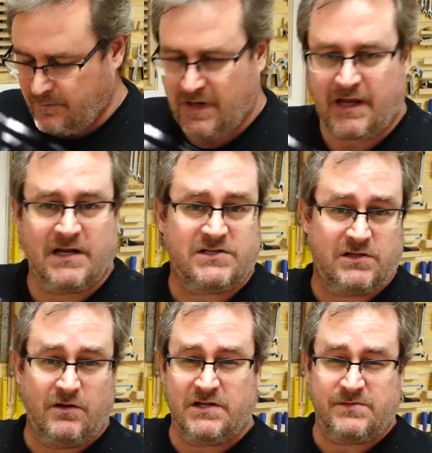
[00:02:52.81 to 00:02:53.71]
but I'm going to
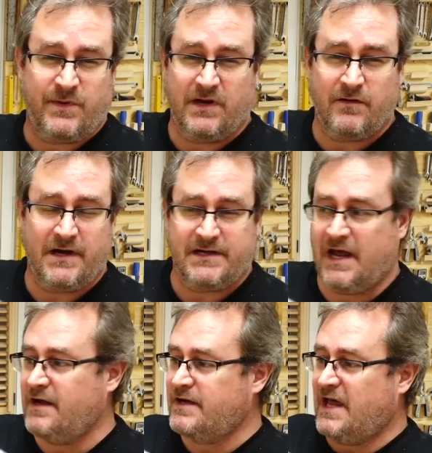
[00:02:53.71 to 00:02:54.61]
slow the speed right
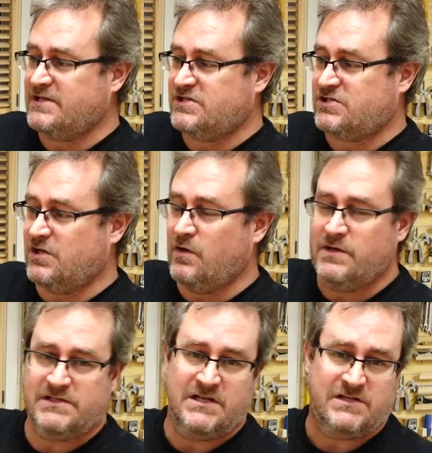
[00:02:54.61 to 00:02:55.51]
down as slow
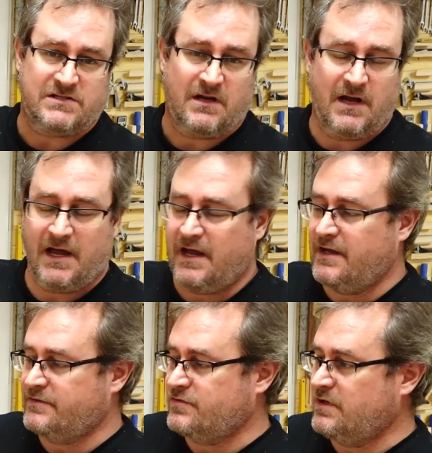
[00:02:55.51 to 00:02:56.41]
as this
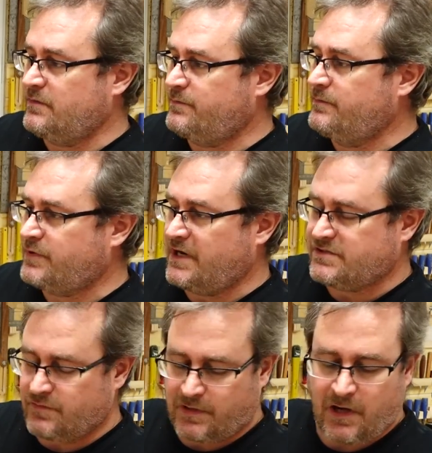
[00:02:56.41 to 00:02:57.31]
uh, drill
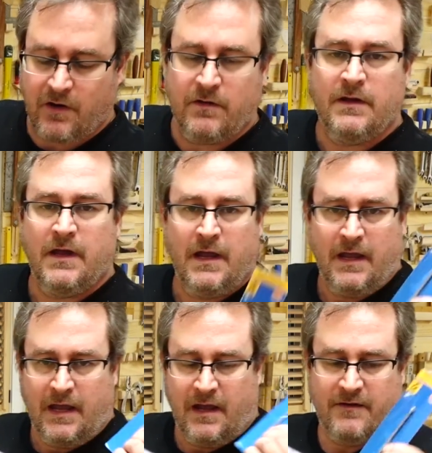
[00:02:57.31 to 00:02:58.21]
press will go.
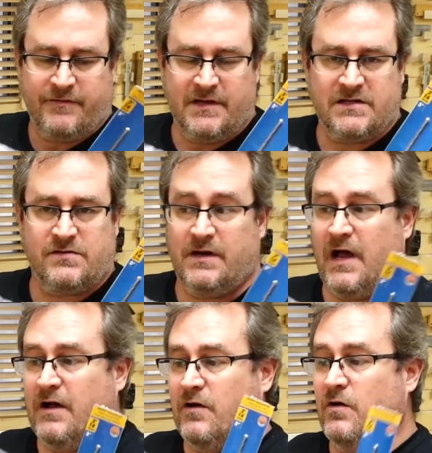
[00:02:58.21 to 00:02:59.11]
And for this one,
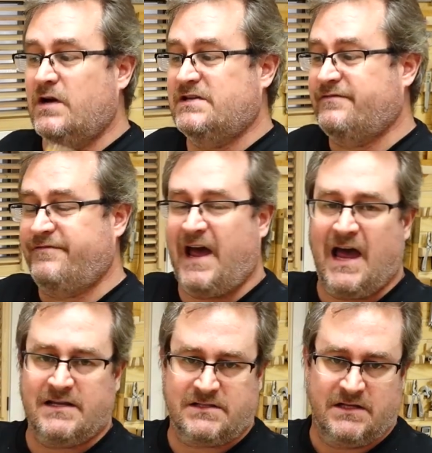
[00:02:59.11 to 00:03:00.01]
I'll go as
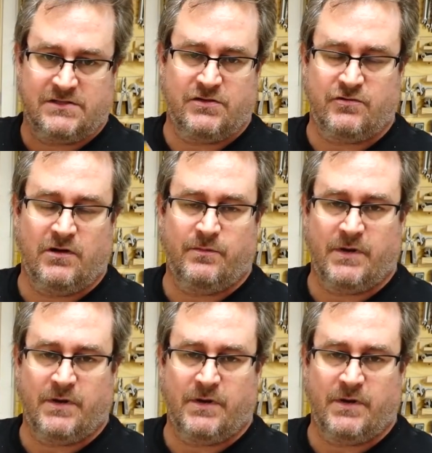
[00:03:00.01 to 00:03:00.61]
fast as the drill